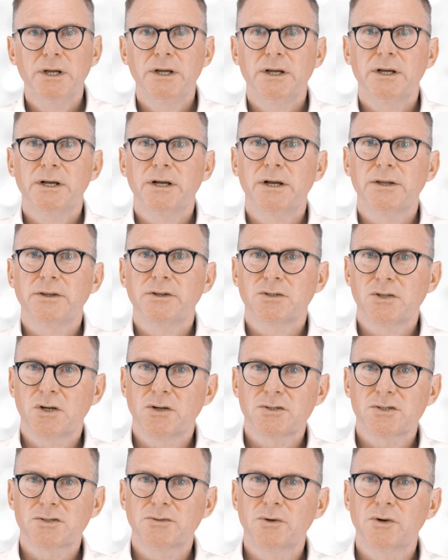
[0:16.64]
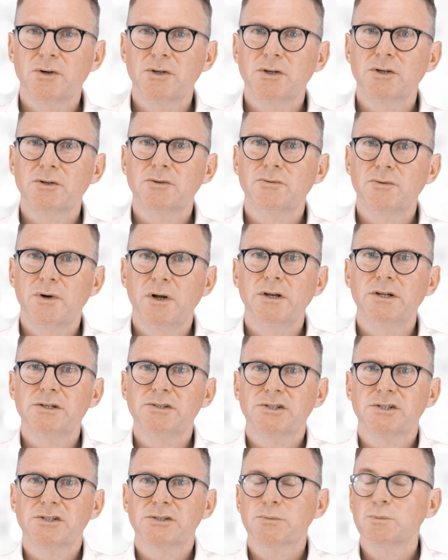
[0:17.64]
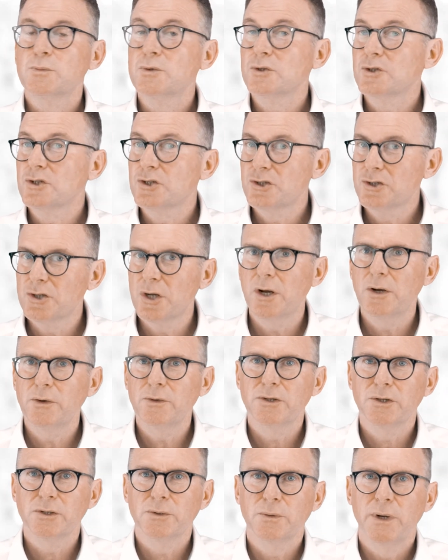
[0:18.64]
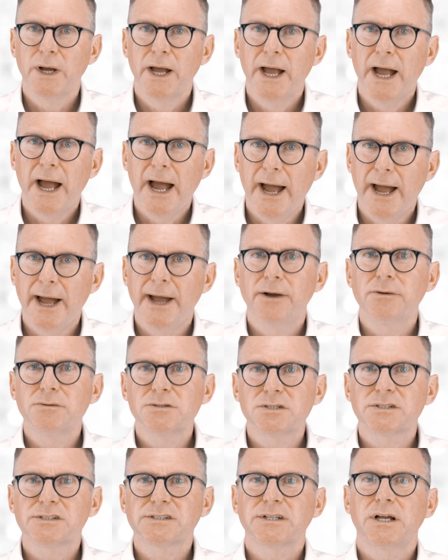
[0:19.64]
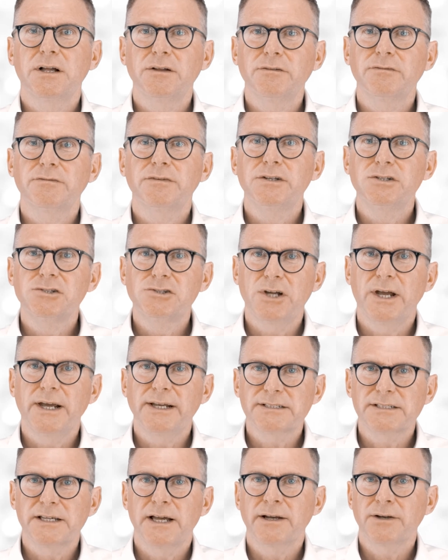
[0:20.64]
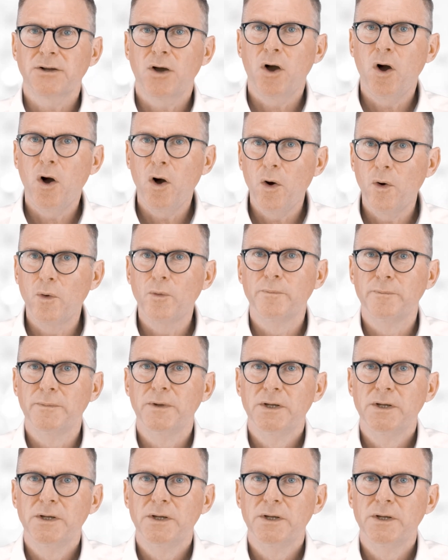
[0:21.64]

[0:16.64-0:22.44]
uh, the doctor or urologist will show you how to self inject at home